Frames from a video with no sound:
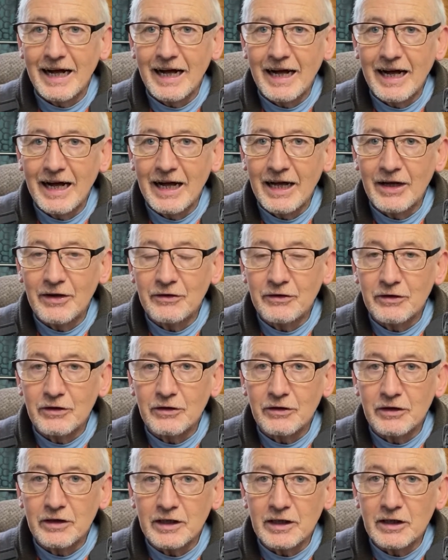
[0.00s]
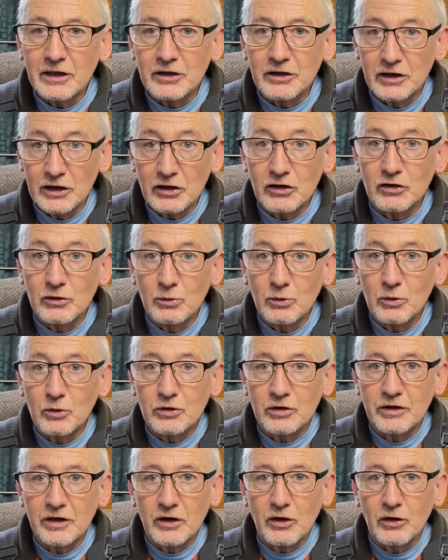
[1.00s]
and the additional
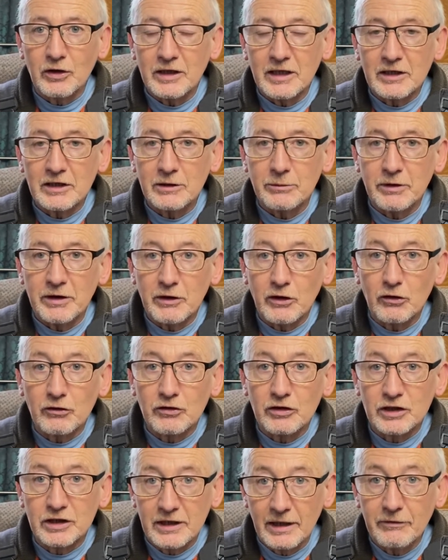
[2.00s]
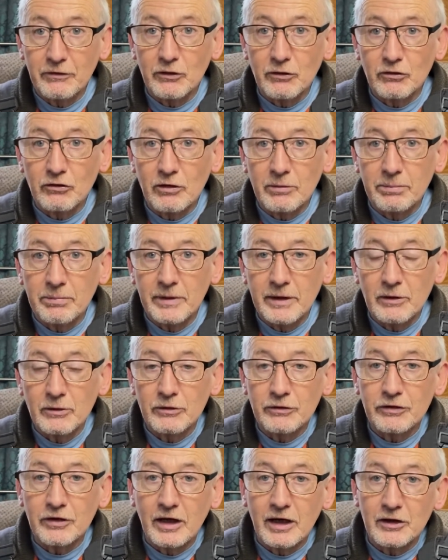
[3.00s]
water that I got yesterday when it got to 700
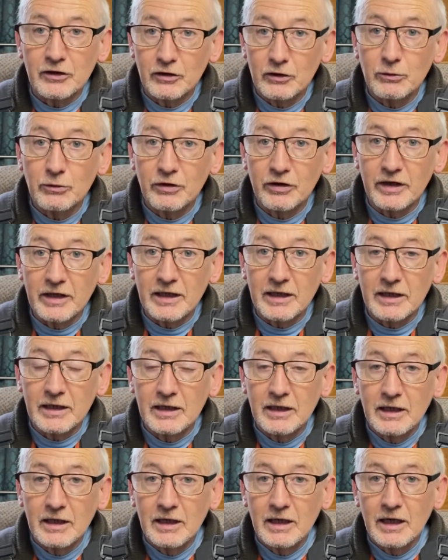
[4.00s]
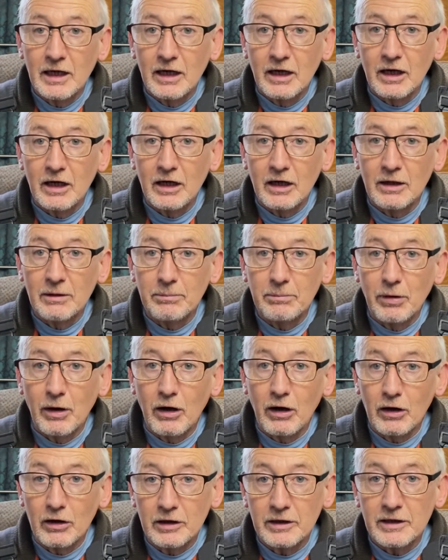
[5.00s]
mils, I do think
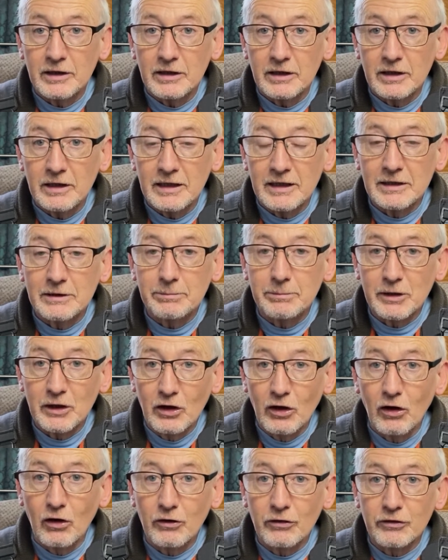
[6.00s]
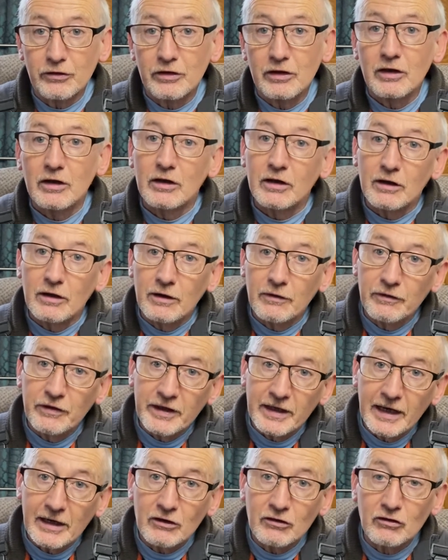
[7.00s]
partly is because of
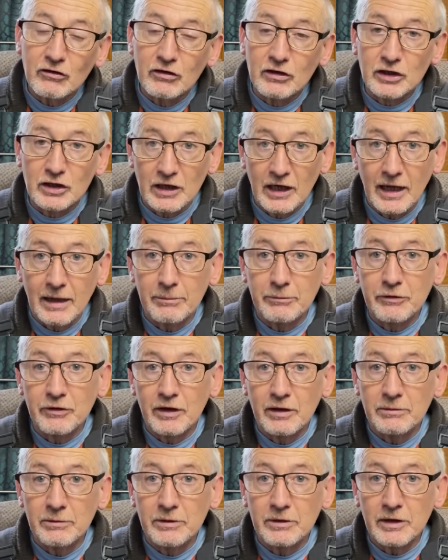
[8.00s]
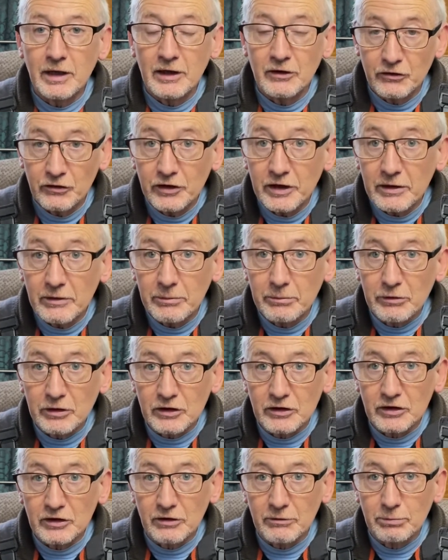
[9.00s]
the extra slabs and engineering
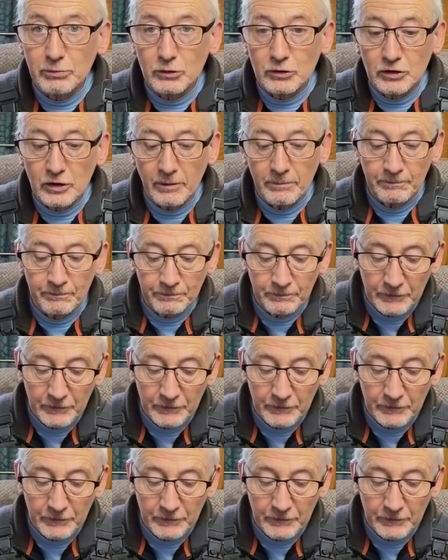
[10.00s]
bricks that I've put on.